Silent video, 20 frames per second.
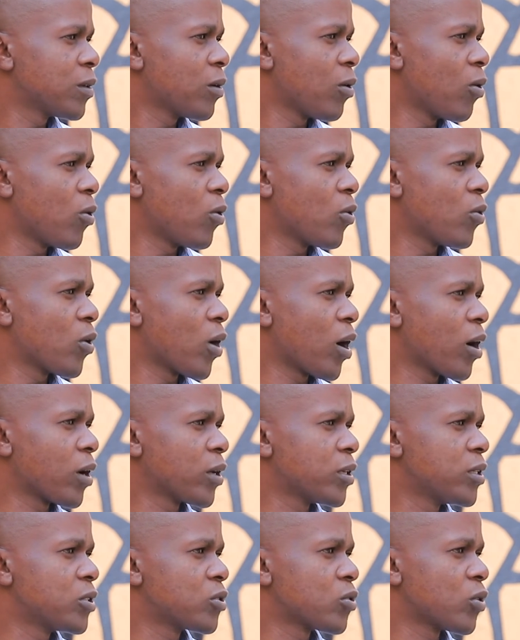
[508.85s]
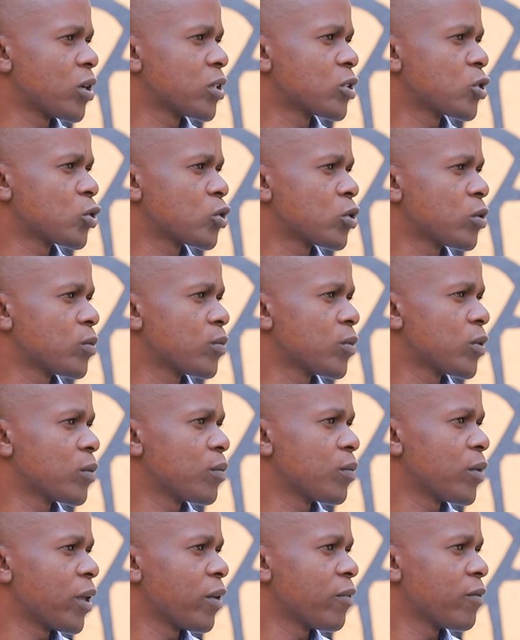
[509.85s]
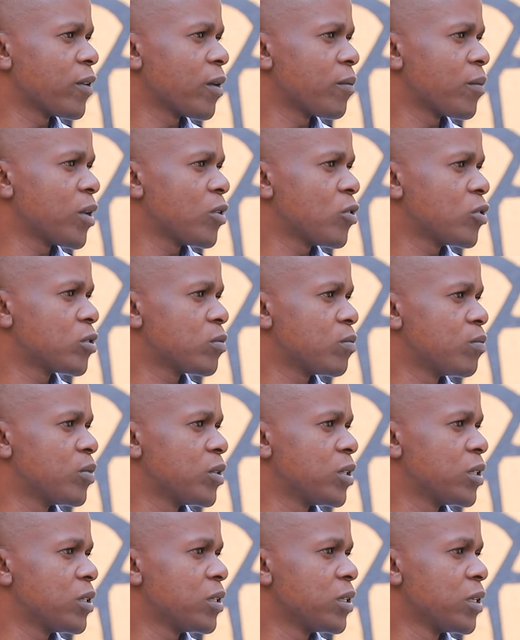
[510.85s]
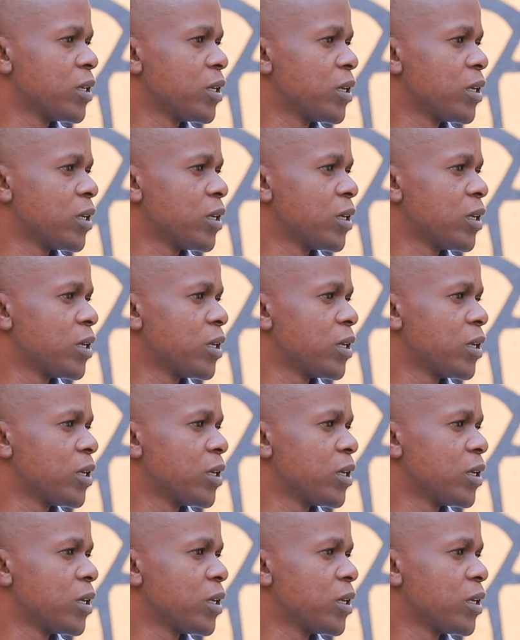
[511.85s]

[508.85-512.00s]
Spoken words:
or his or her social behavior may not be